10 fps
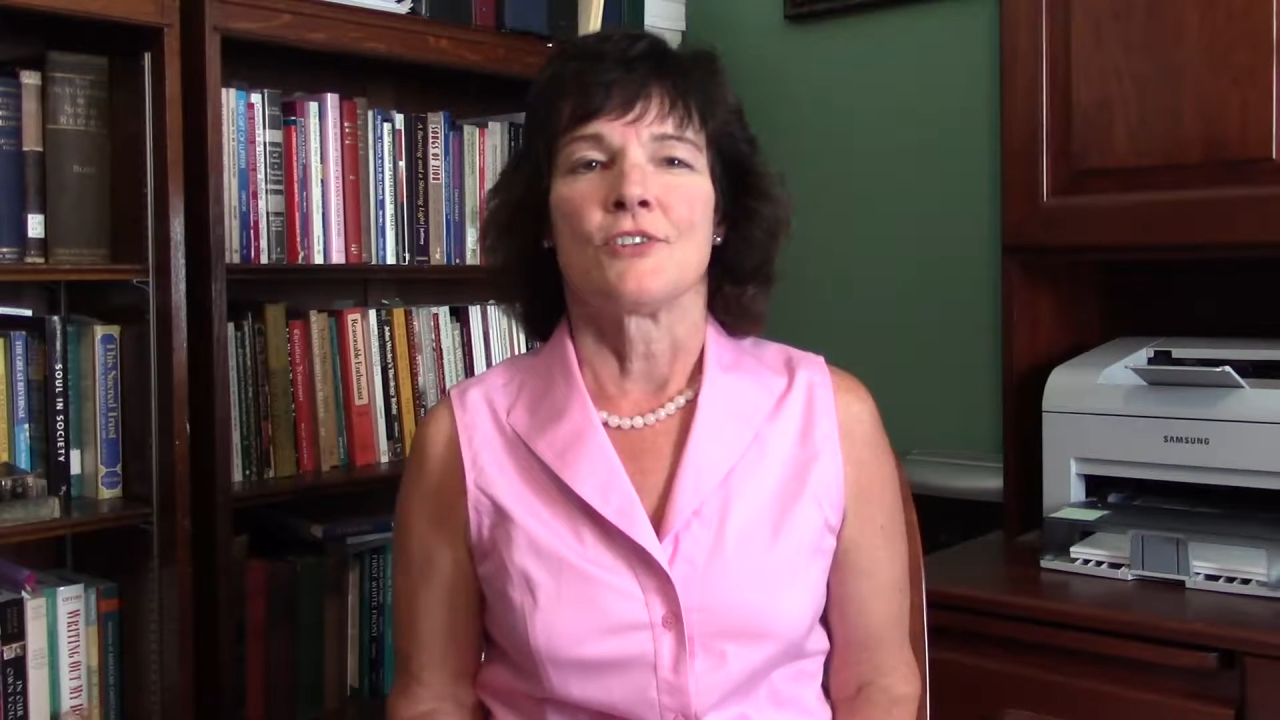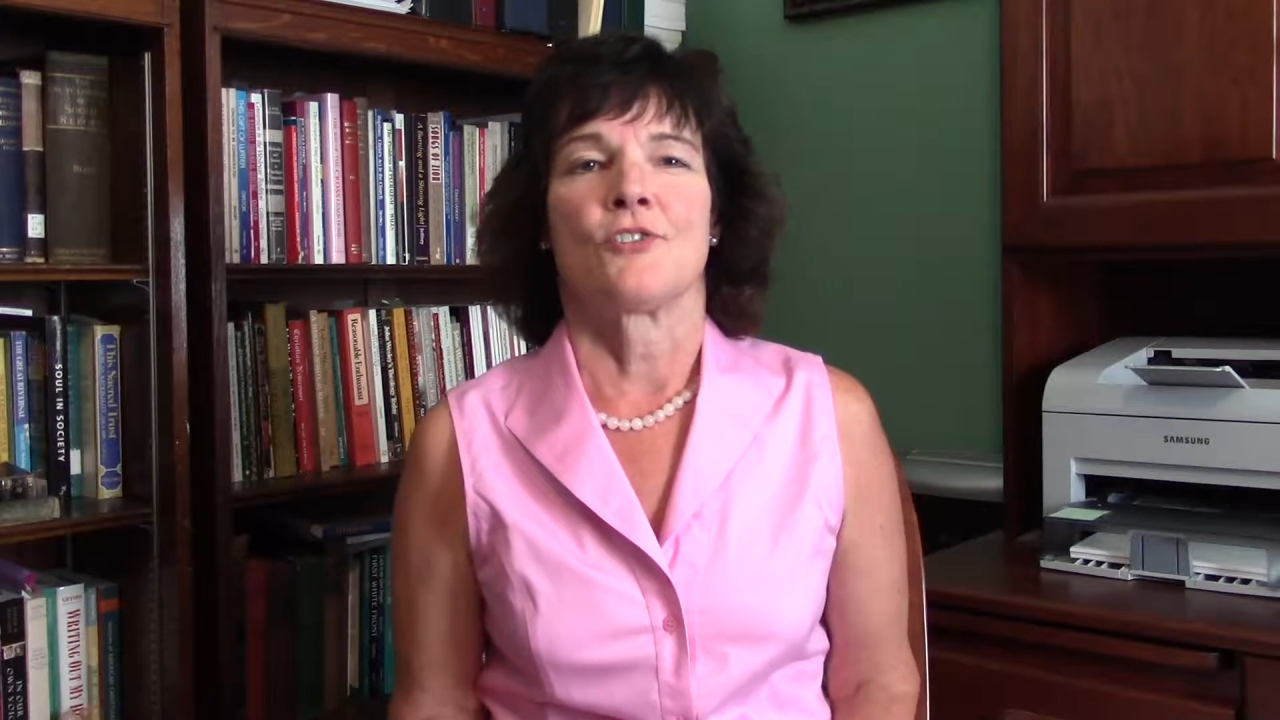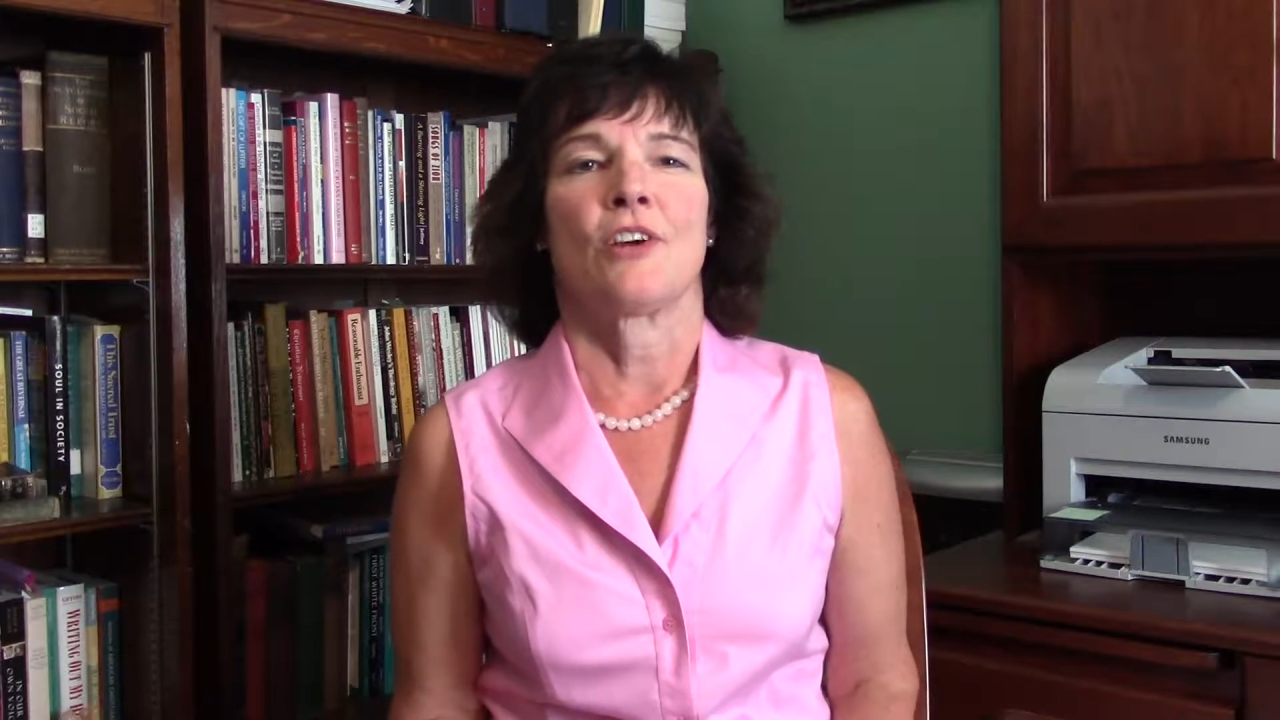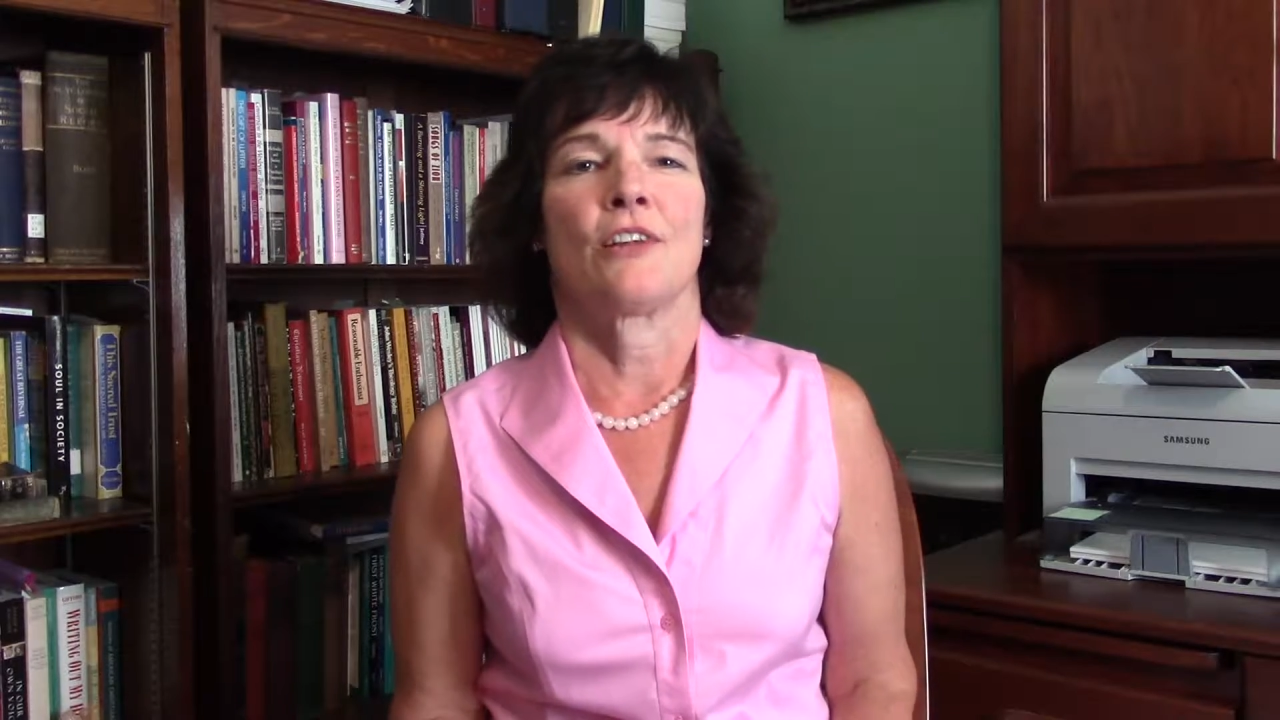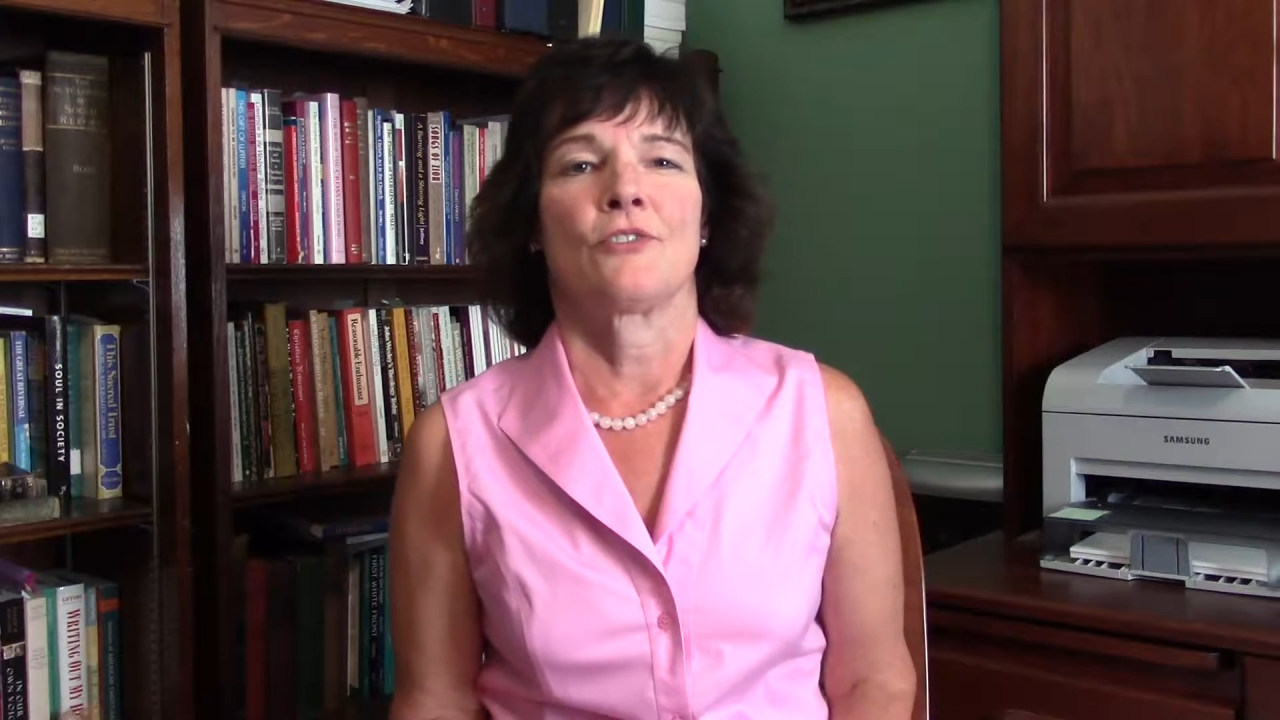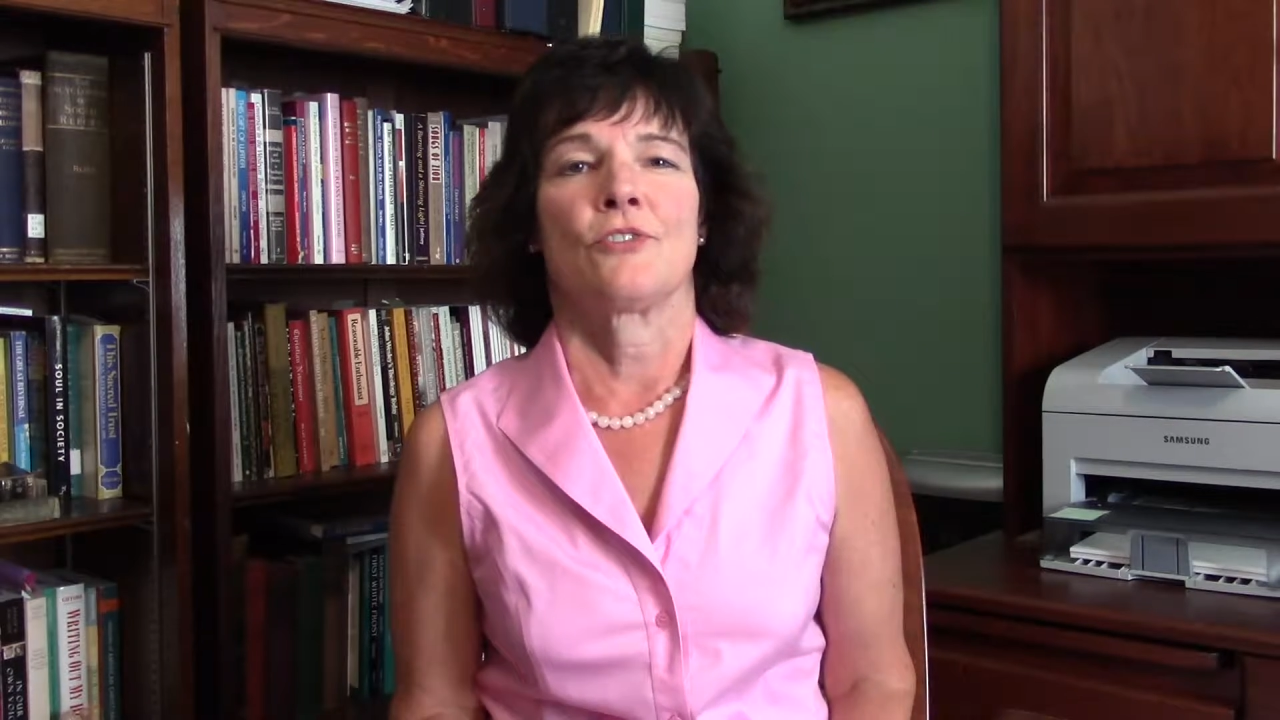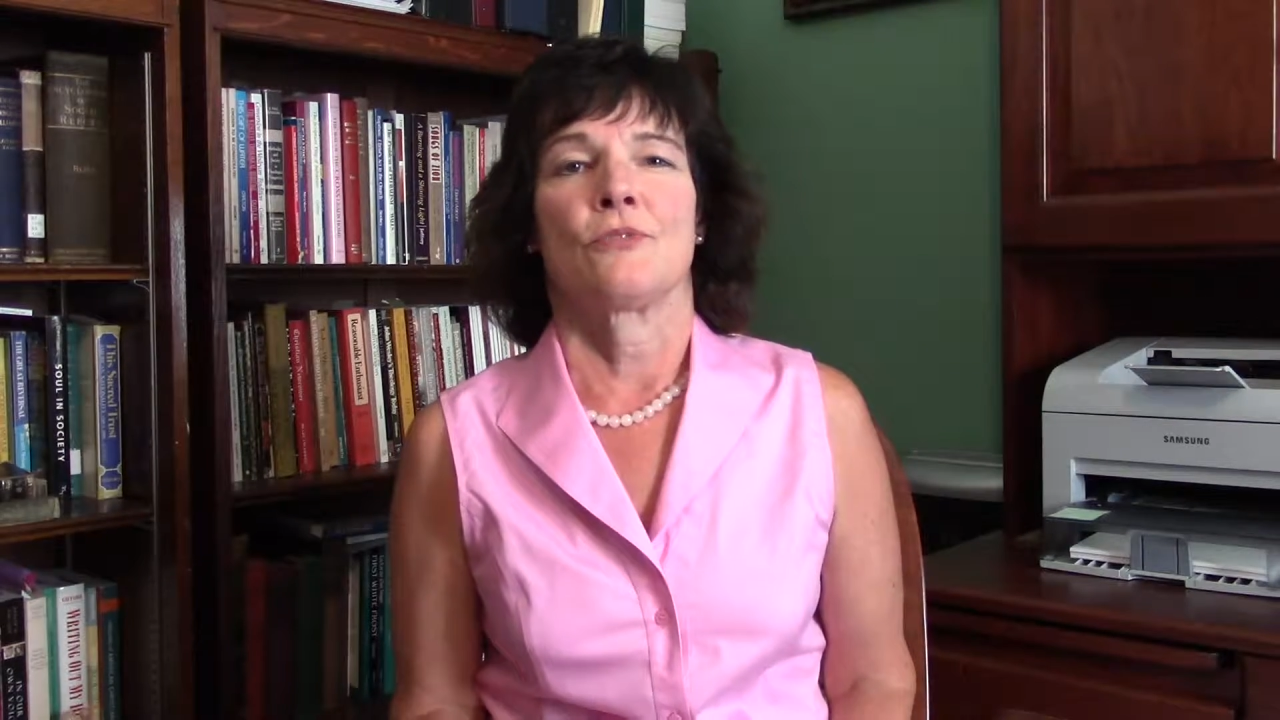challenges